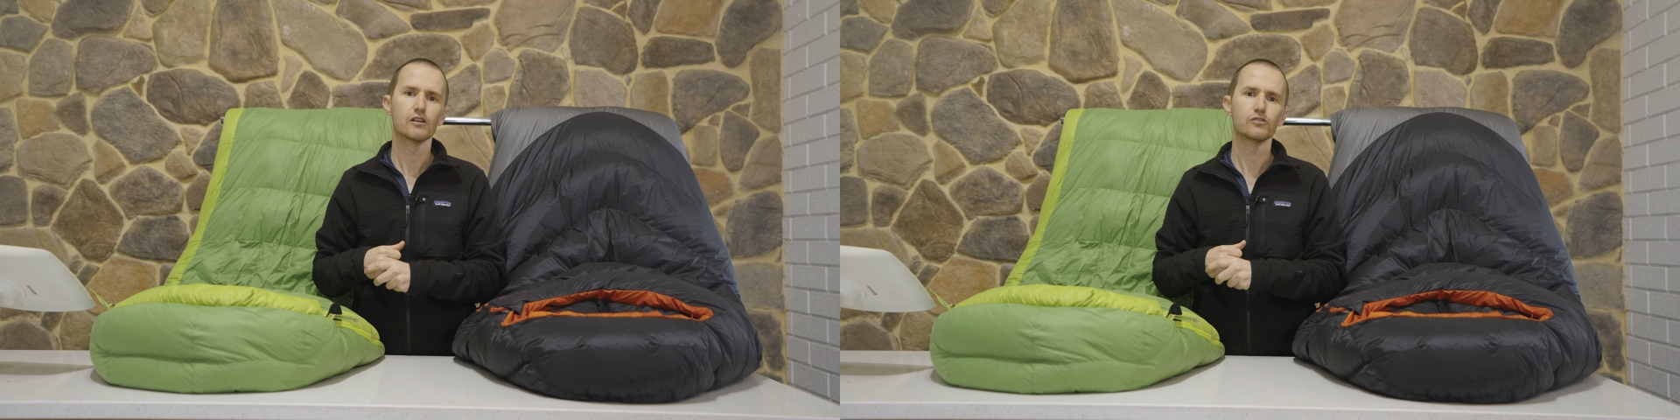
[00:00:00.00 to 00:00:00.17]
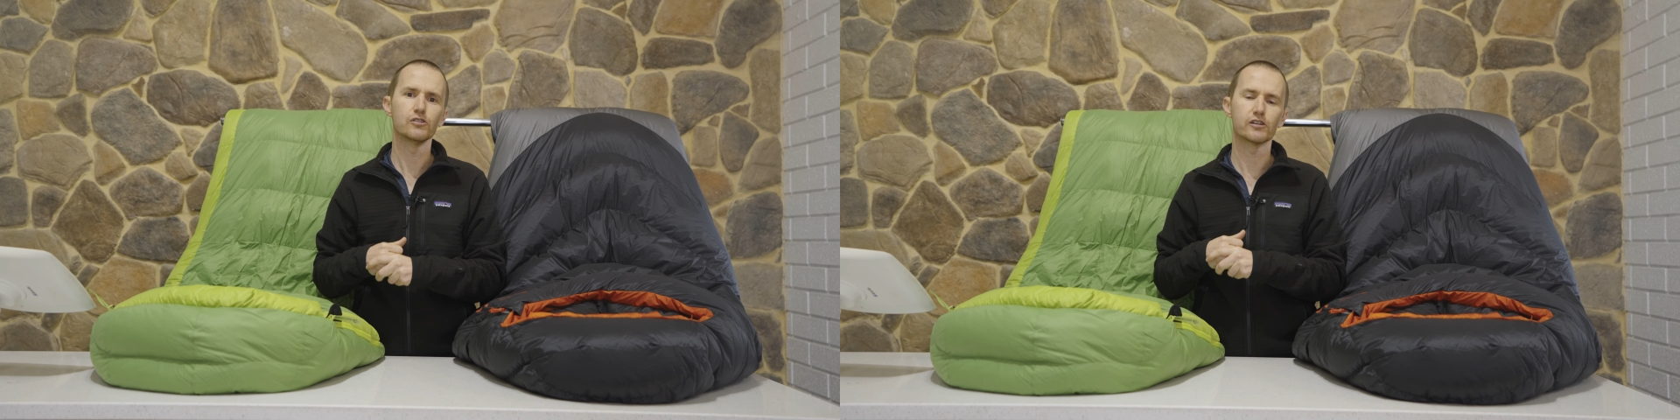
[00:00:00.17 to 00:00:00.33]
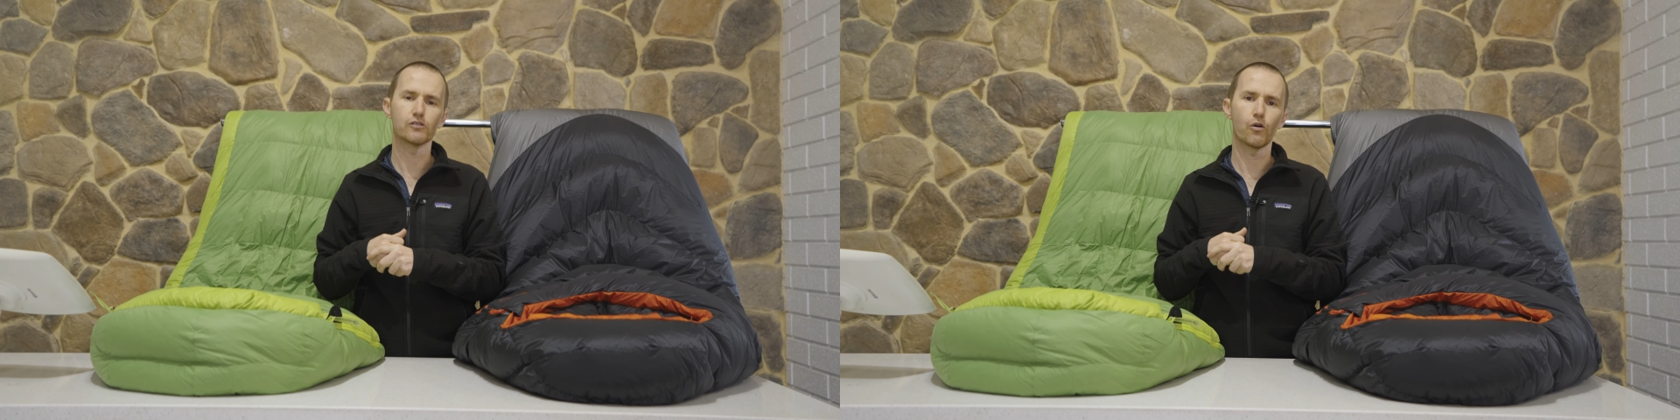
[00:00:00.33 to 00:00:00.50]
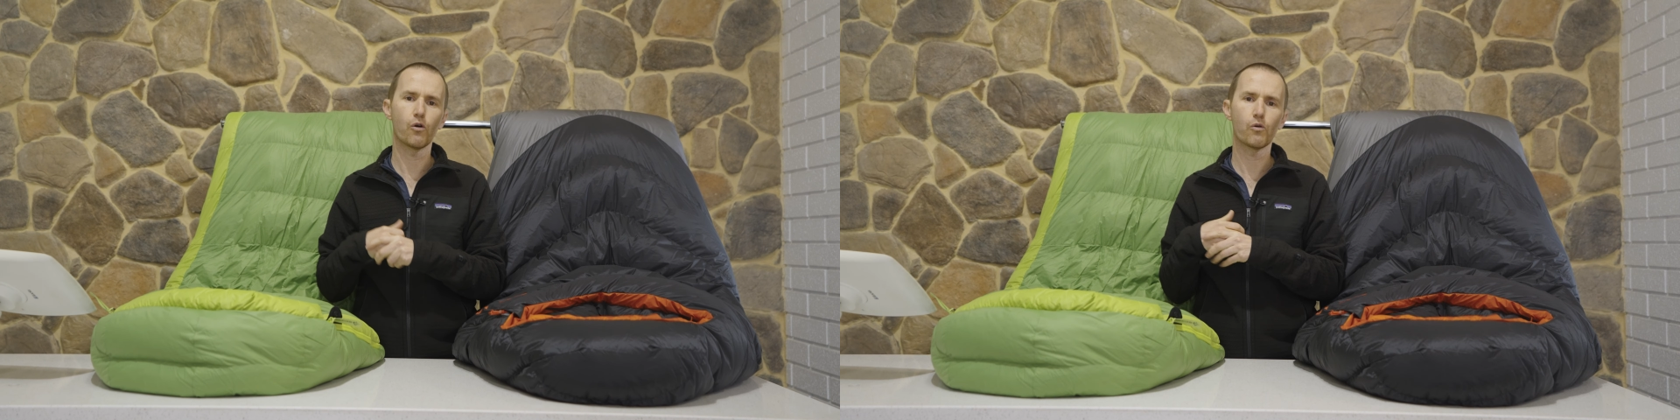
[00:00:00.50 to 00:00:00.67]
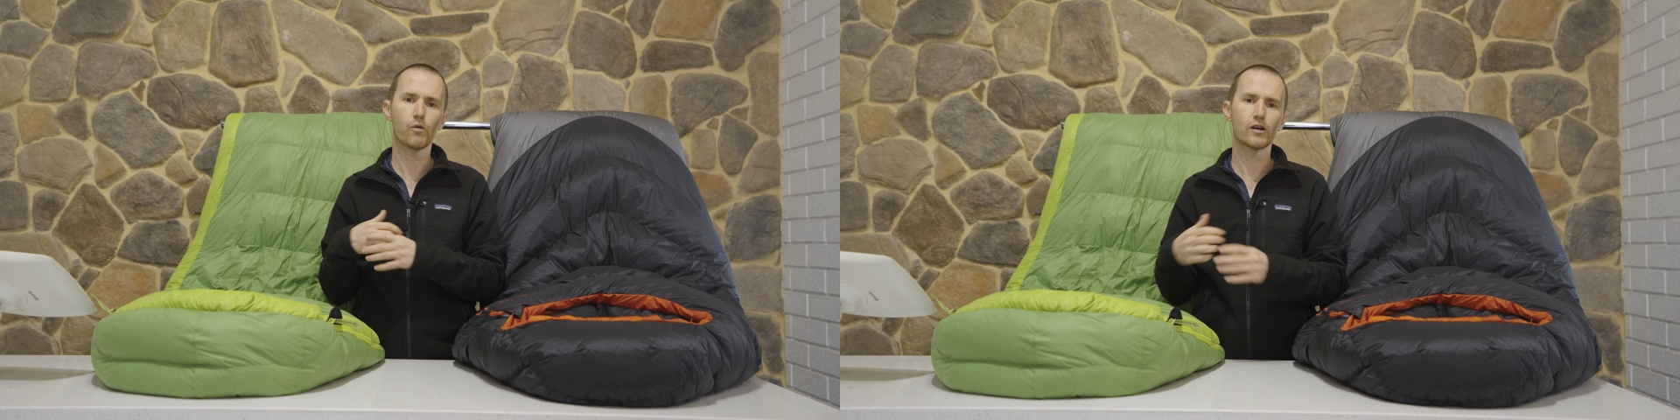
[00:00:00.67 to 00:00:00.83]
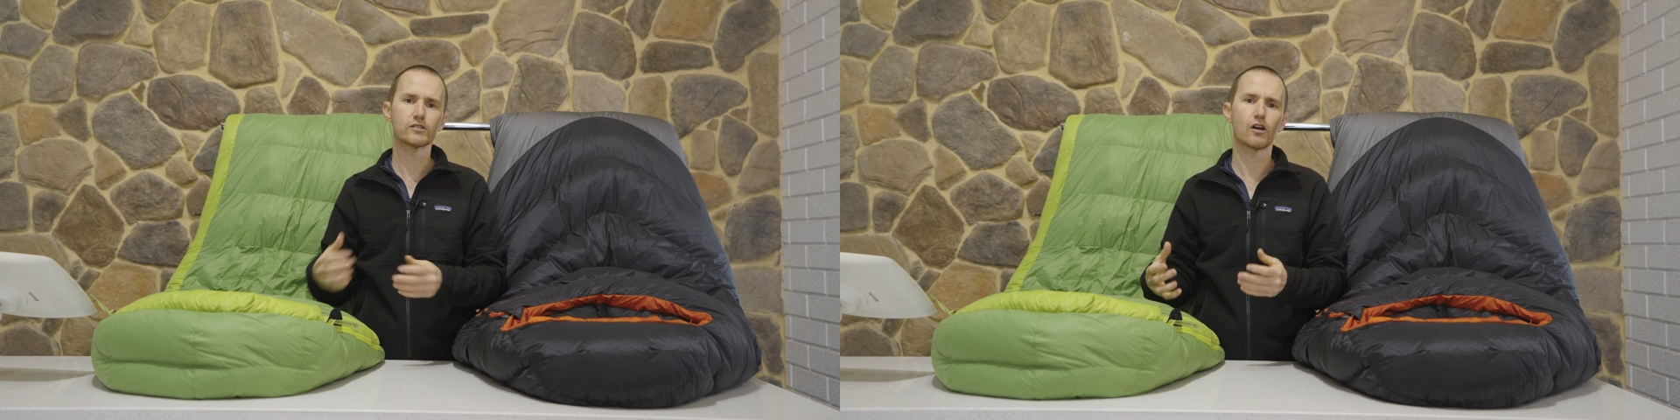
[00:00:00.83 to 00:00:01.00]
You can
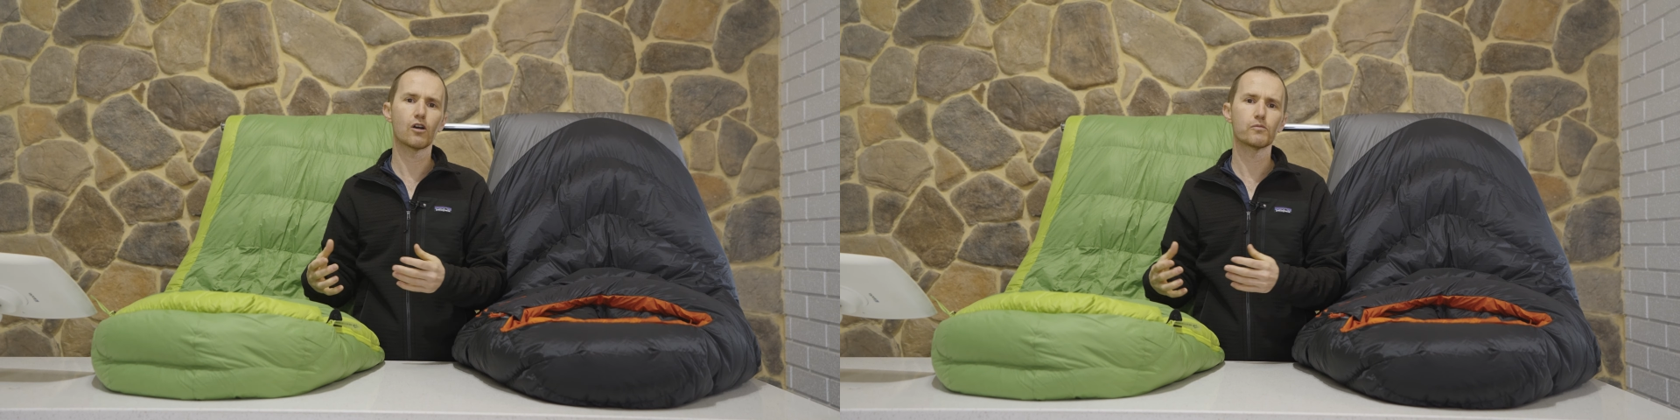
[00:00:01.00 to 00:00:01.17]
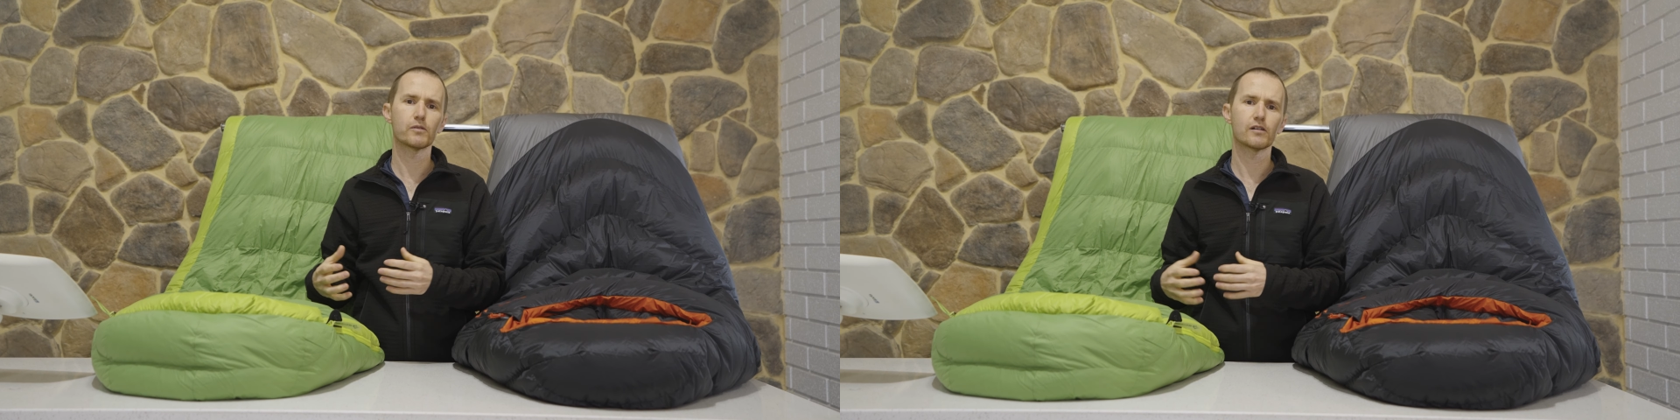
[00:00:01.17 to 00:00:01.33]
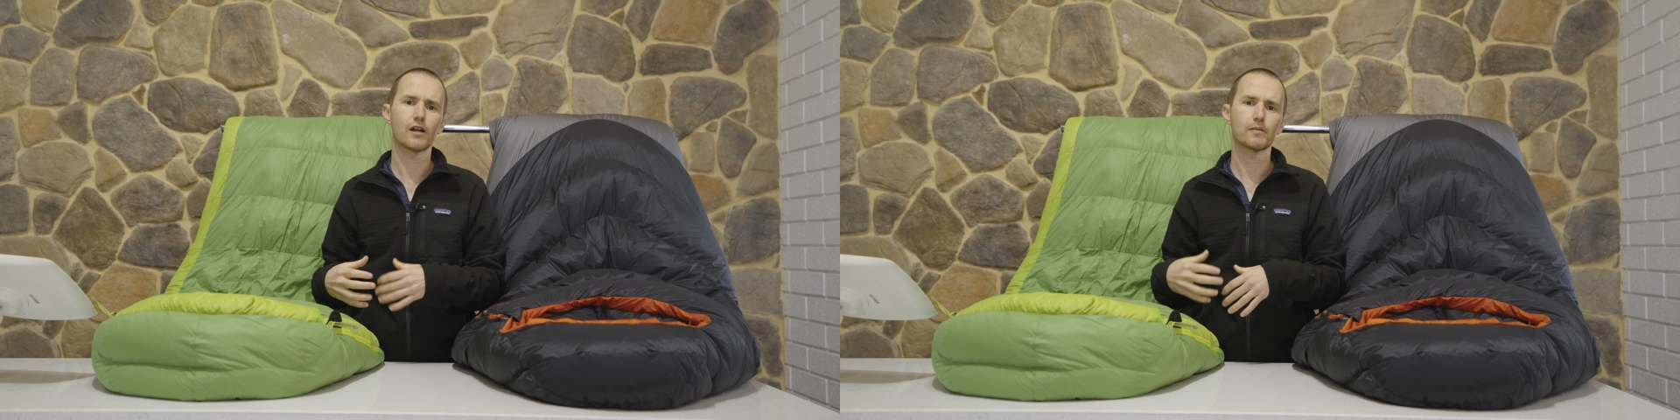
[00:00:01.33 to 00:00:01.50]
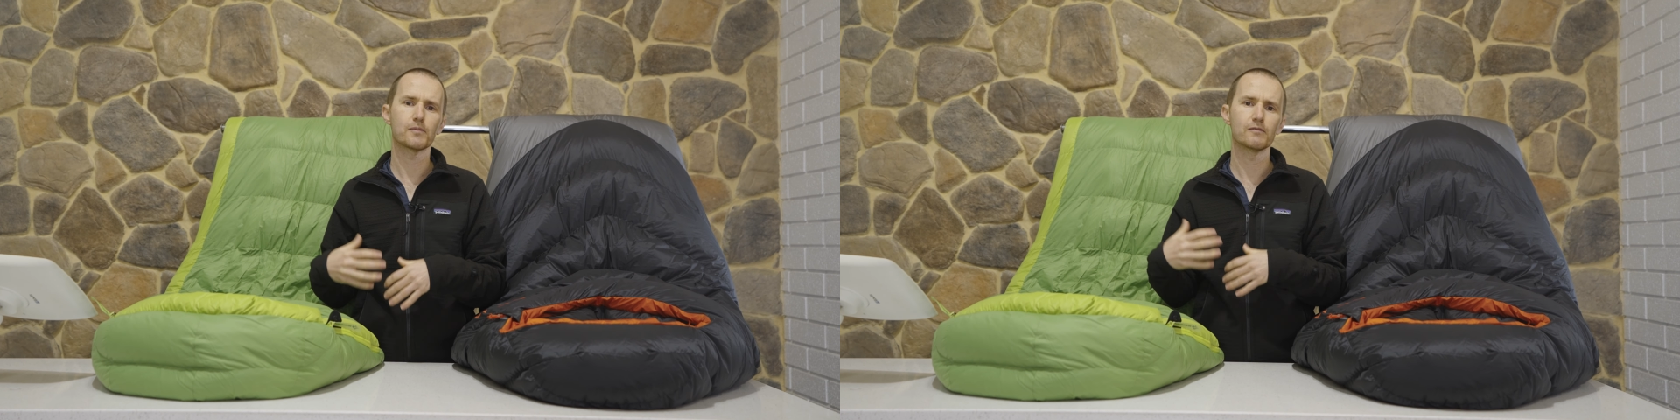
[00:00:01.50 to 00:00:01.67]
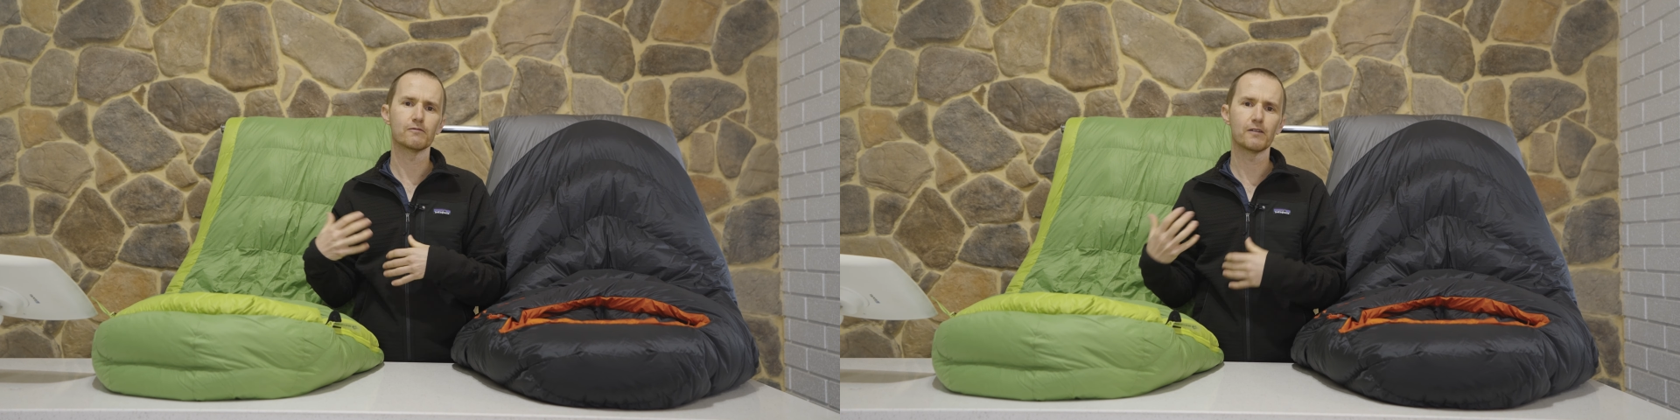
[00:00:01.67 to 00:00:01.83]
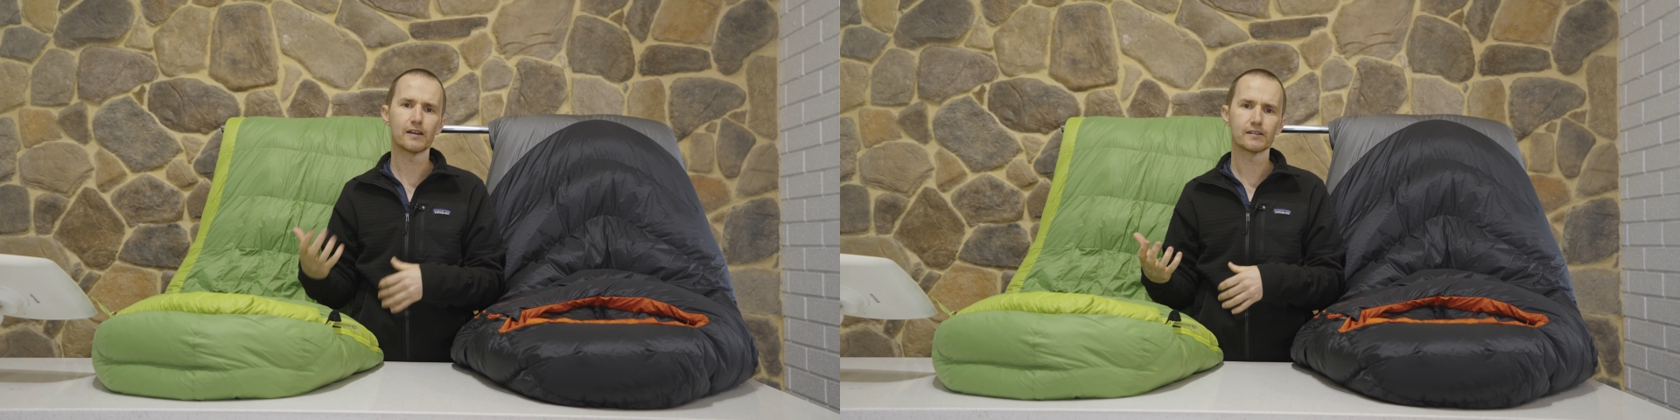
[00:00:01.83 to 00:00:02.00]
always open it up
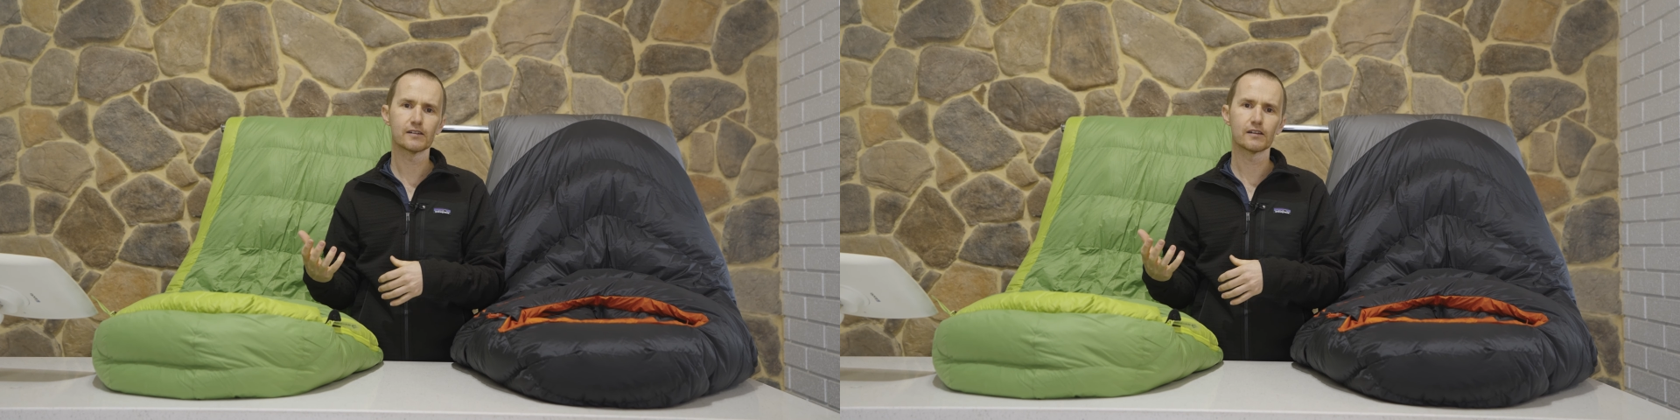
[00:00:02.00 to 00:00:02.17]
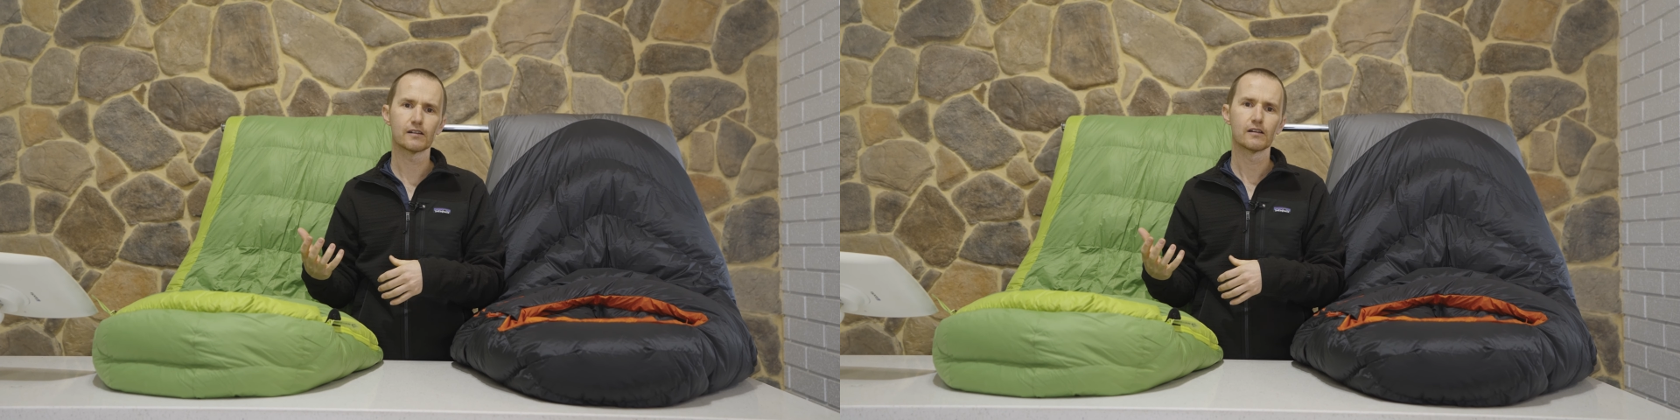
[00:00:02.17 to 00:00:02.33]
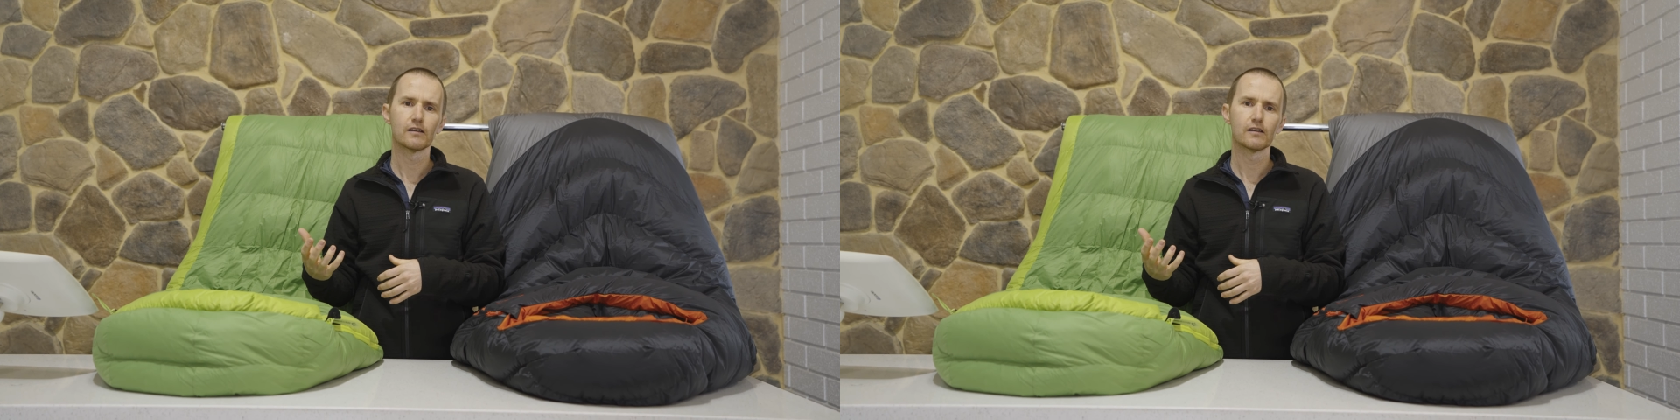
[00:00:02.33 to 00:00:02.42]
and vent it,